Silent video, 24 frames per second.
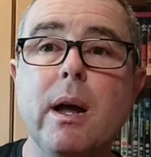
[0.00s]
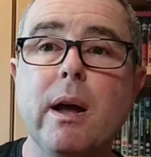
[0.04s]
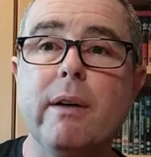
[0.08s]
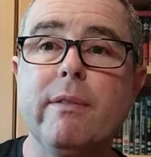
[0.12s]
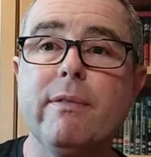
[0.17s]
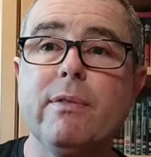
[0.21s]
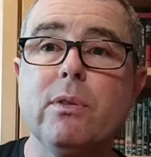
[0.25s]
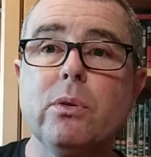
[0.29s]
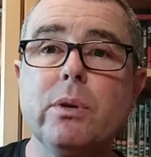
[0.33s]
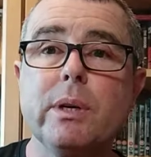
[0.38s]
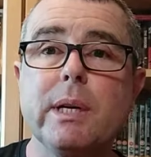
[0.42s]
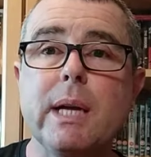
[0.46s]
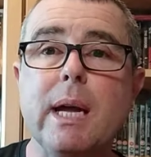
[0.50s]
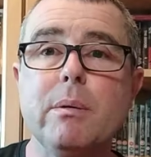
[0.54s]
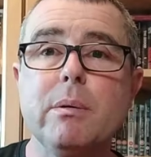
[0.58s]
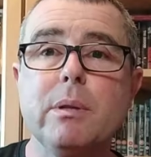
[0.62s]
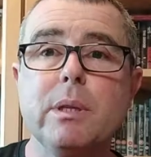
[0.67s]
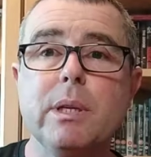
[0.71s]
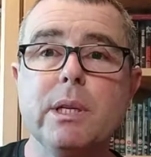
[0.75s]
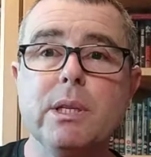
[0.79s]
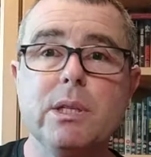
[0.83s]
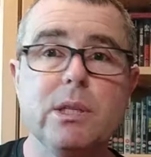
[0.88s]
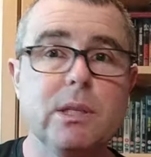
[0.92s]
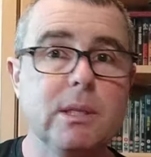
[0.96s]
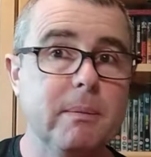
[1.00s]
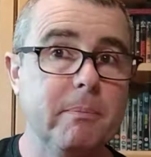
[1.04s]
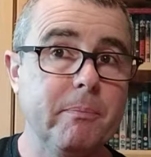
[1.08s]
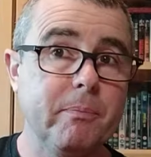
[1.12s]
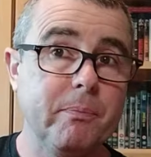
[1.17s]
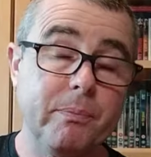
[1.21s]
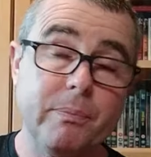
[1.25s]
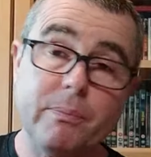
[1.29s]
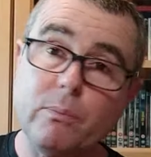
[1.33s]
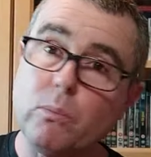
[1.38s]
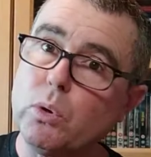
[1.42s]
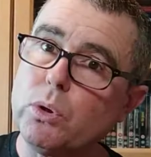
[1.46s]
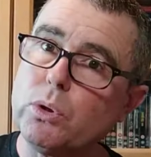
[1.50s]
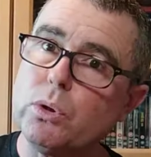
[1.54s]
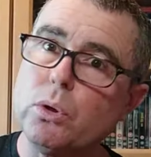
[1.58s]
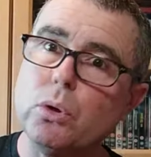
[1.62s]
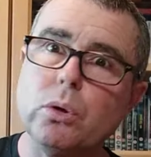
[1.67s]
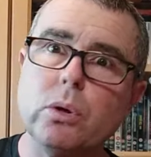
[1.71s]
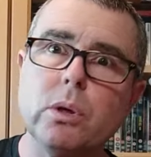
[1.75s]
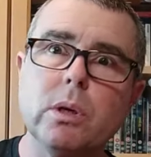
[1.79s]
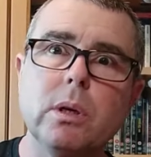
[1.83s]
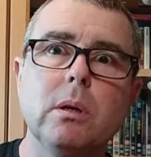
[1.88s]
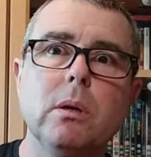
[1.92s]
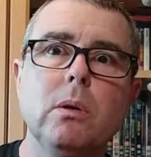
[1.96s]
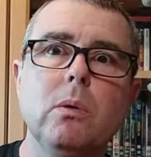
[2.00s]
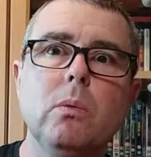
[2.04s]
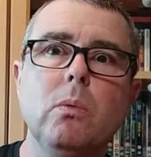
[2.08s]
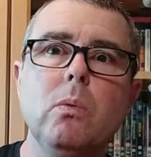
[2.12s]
A 4K with this would look,